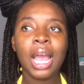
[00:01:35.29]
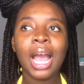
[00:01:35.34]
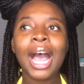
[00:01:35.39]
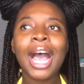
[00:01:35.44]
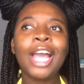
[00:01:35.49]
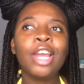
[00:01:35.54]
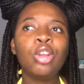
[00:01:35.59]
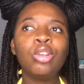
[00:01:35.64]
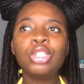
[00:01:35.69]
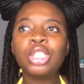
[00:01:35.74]

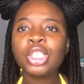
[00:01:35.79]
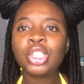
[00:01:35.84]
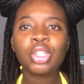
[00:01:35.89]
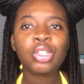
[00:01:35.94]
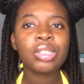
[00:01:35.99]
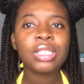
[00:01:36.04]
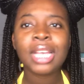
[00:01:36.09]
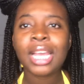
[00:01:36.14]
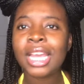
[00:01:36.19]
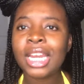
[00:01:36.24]
I don't just go
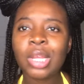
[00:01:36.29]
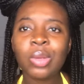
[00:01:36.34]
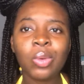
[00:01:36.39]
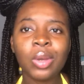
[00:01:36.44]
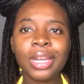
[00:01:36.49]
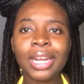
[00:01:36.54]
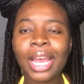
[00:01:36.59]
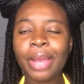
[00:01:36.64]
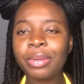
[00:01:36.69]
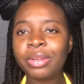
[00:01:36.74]
to
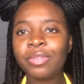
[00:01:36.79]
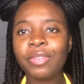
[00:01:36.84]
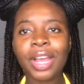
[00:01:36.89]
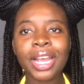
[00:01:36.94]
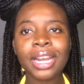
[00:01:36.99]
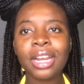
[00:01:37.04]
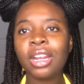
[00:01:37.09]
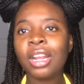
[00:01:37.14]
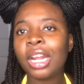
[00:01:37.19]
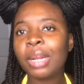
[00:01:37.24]
anyone. I would
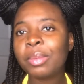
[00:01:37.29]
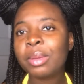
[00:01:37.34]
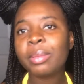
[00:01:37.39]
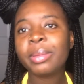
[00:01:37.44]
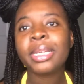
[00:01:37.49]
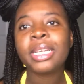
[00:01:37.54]
find a lot of people